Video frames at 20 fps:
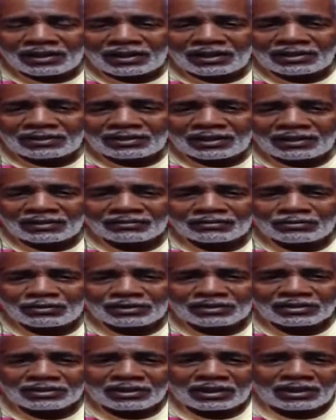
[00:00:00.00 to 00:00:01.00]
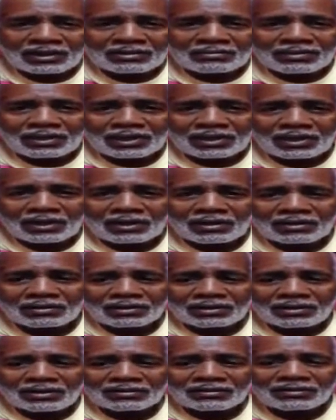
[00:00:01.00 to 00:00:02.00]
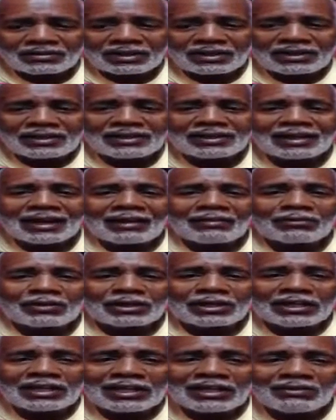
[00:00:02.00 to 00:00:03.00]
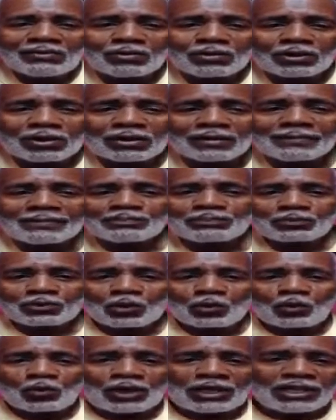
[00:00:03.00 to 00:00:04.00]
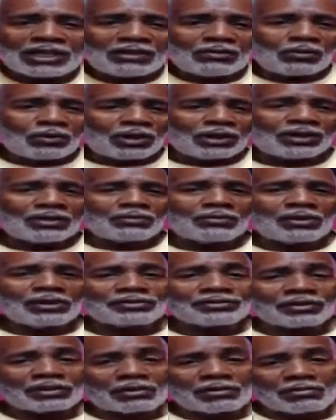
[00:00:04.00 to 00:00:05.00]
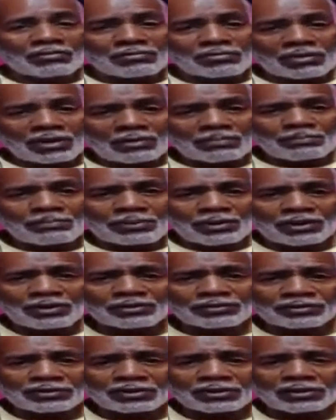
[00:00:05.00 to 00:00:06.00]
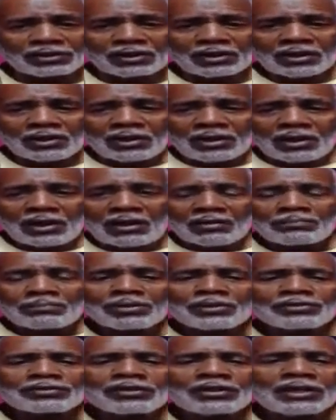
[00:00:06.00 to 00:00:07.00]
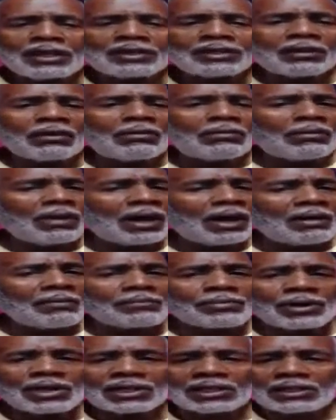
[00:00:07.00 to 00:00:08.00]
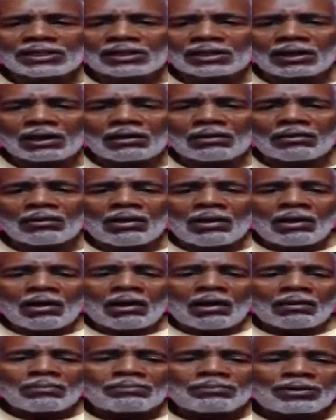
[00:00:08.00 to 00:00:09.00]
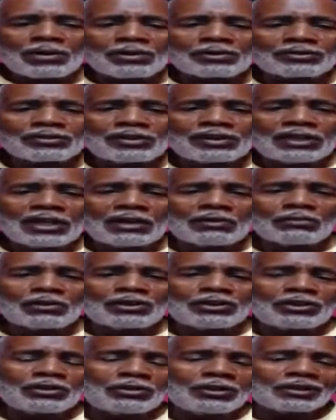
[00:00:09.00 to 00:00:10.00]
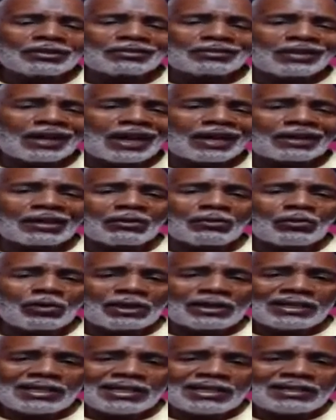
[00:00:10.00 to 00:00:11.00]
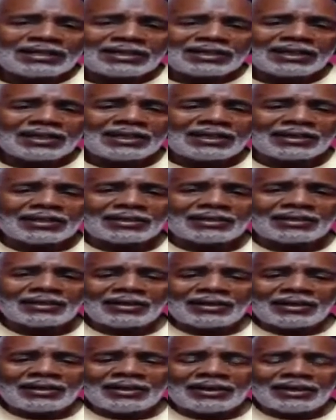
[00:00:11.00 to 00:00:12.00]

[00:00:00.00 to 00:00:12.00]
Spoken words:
And that's what's sad about all of this, is that he got what he wanted. What he wanted was a corrupt person, a person that don't mind breaking the law, a person that would do exactly what he tell